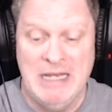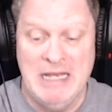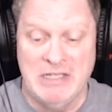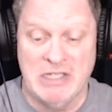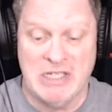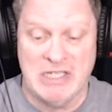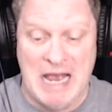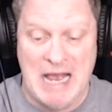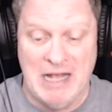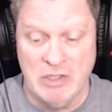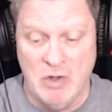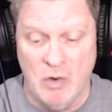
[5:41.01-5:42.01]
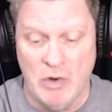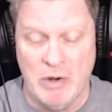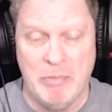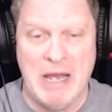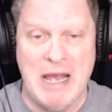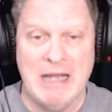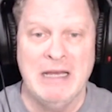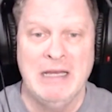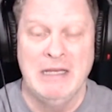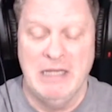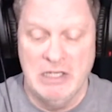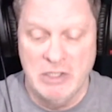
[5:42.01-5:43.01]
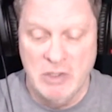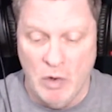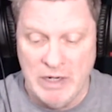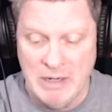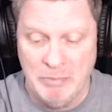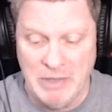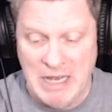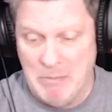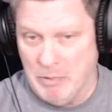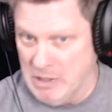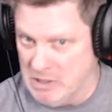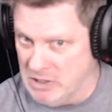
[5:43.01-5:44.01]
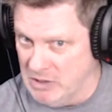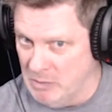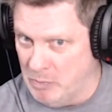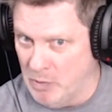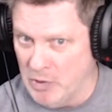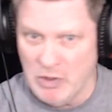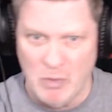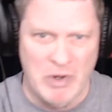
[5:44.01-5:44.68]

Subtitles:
He's a solid quarterback. He's going to play, but he's in the portal.